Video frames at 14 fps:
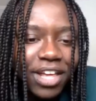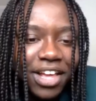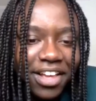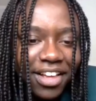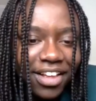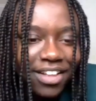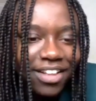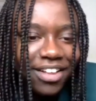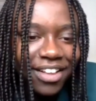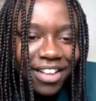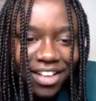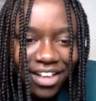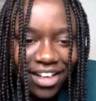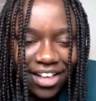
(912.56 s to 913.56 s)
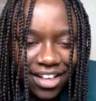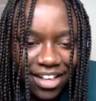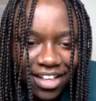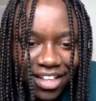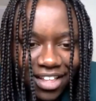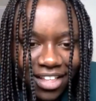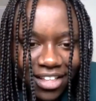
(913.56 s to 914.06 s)
that
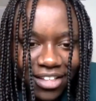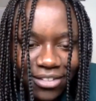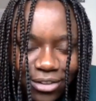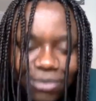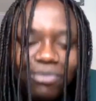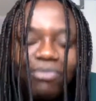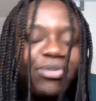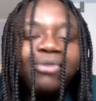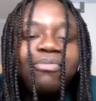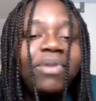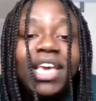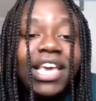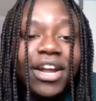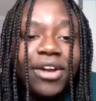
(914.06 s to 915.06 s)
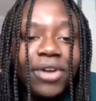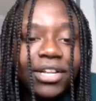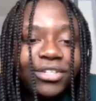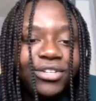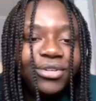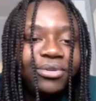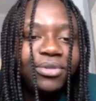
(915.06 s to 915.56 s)
to be here
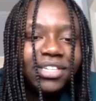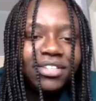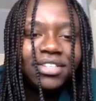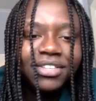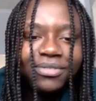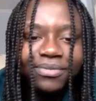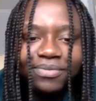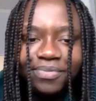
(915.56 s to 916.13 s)
and to do this.